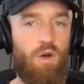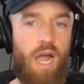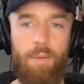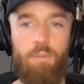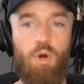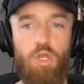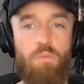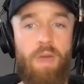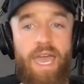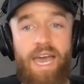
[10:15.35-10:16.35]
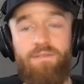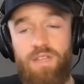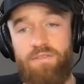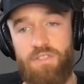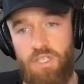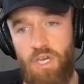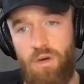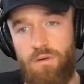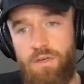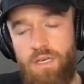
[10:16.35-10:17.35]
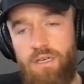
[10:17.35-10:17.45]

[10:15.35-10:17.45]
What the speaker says: or how many more you may have left to go.